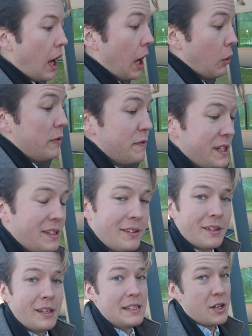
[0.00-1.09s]
how fit
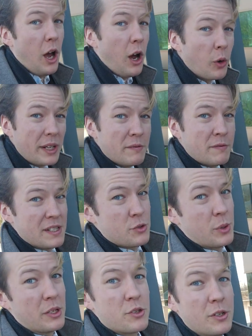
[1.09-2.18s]
is our
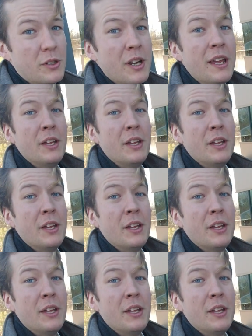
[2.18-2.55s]
infrastructure